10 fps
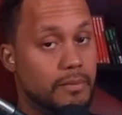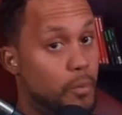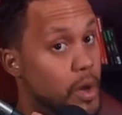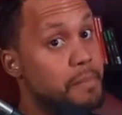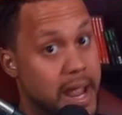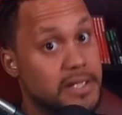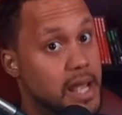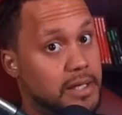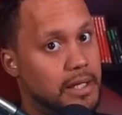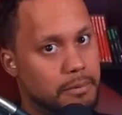main
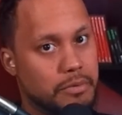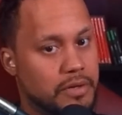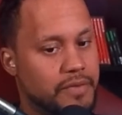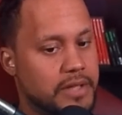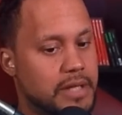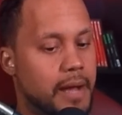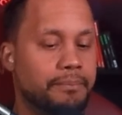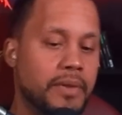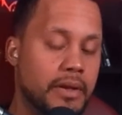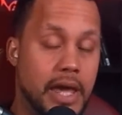tanking, let me rephrase that,
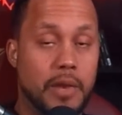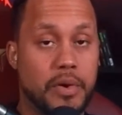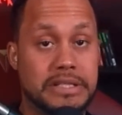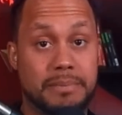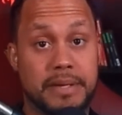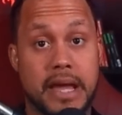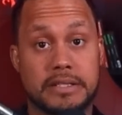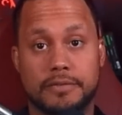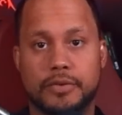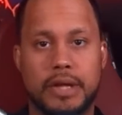and then 1
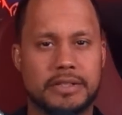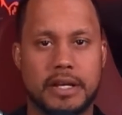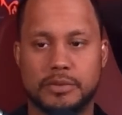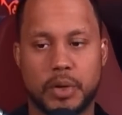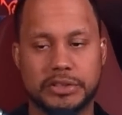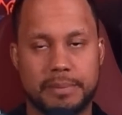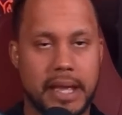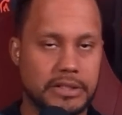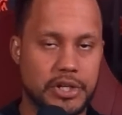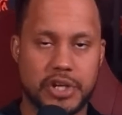DPS, as well as a
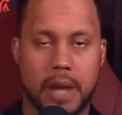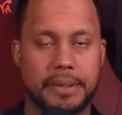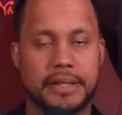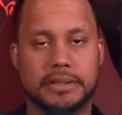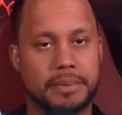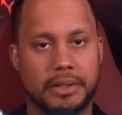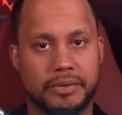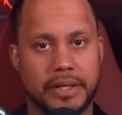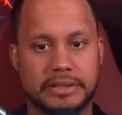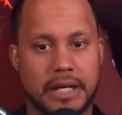mage and a shaman and some other
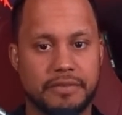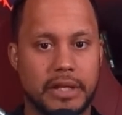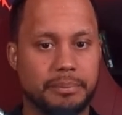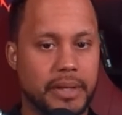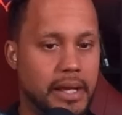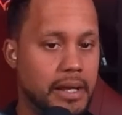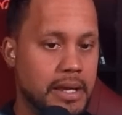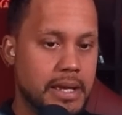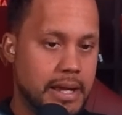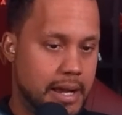things that I feel like playing.
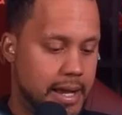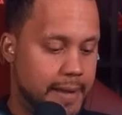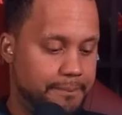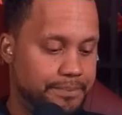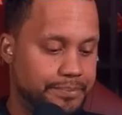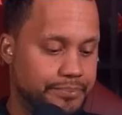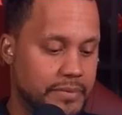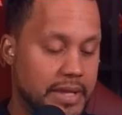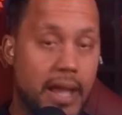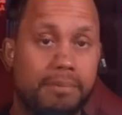
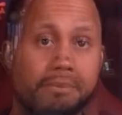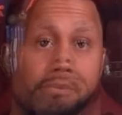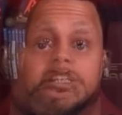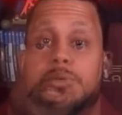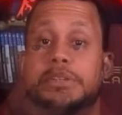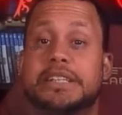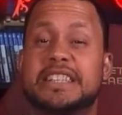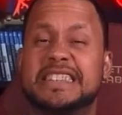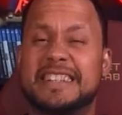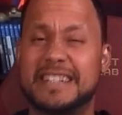Yeah, see you when
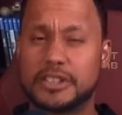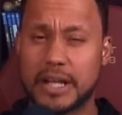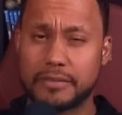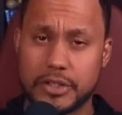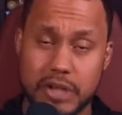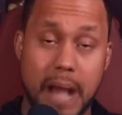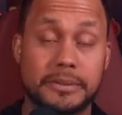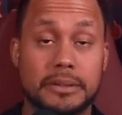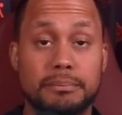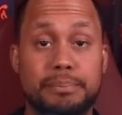Seasons of Discovery
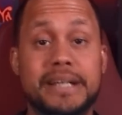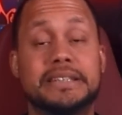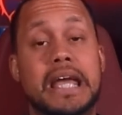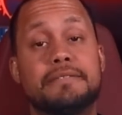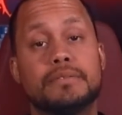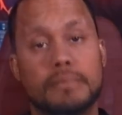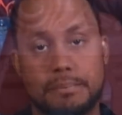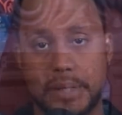drops. Be safe, and